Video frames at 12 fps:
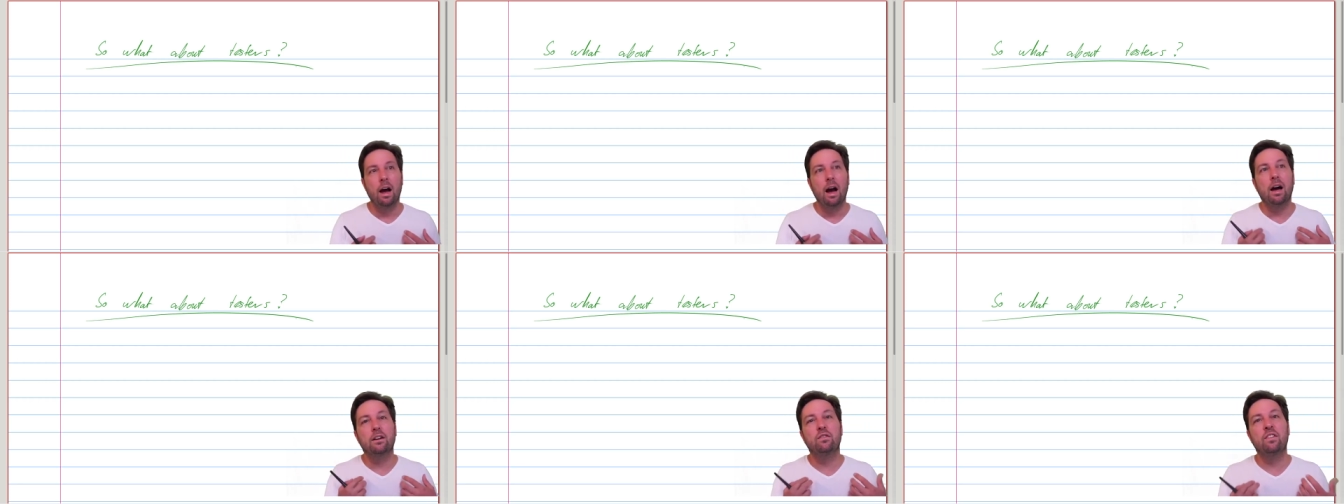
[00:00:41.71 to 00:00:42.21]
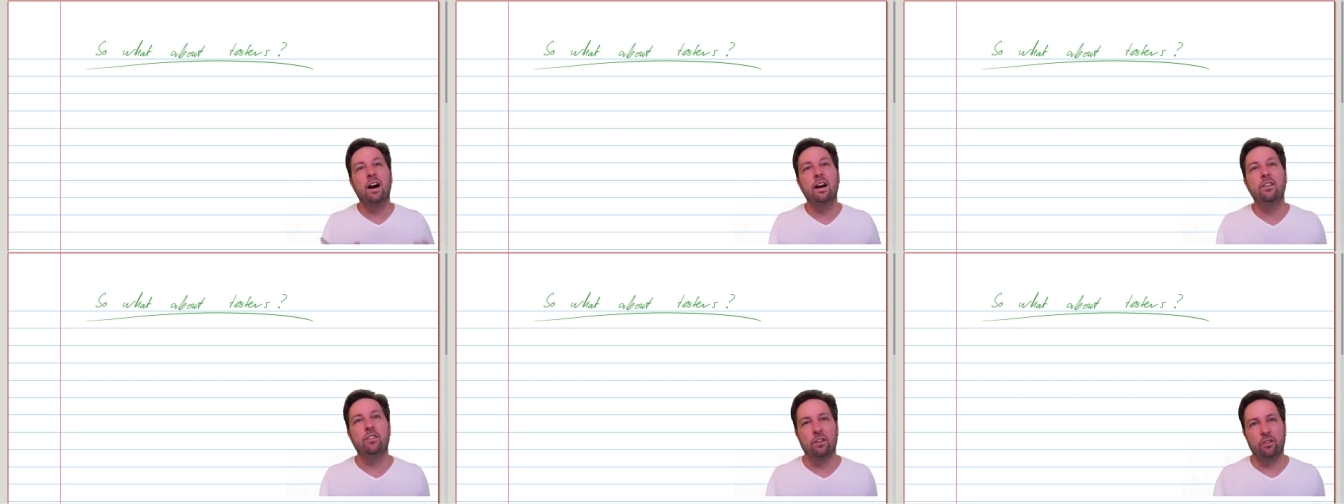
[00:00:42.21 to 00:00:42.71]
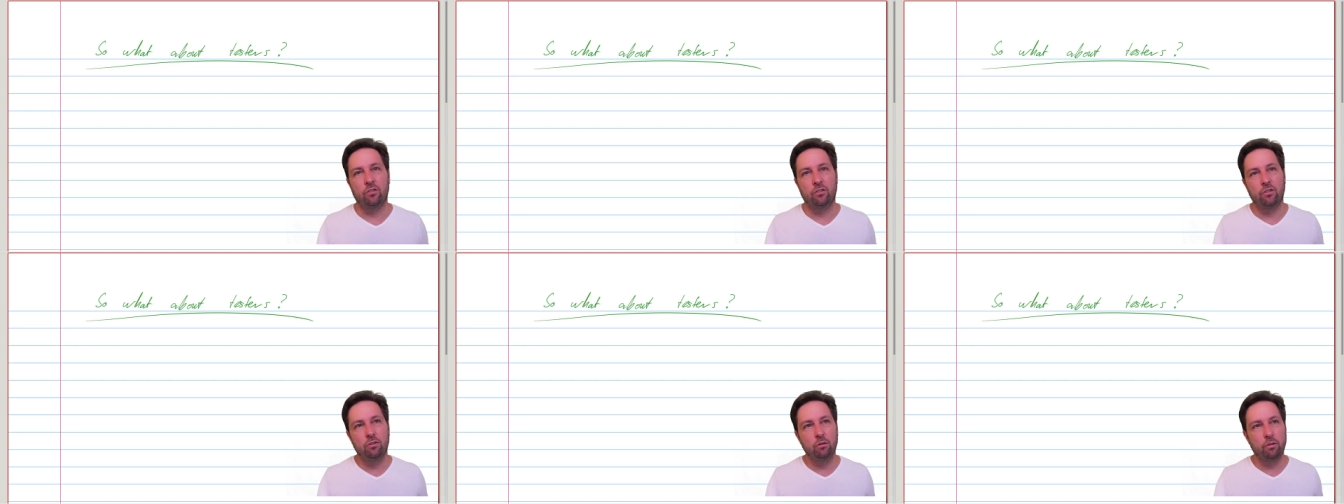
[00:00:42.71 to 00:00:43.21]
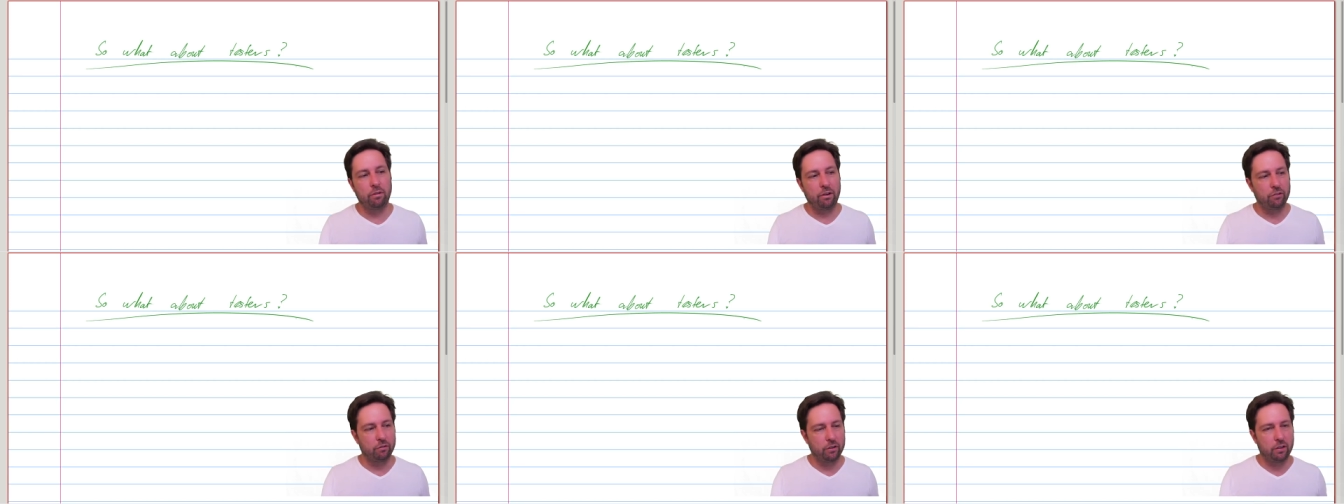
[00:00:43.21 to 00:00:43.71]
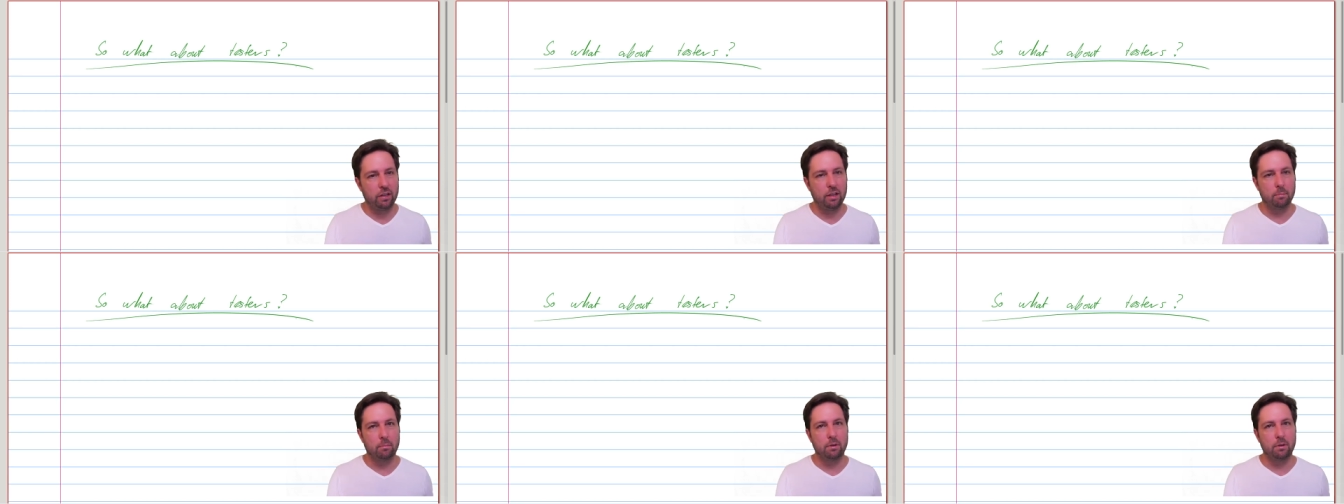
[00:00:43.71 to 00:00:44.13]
advisors to the rest of the team.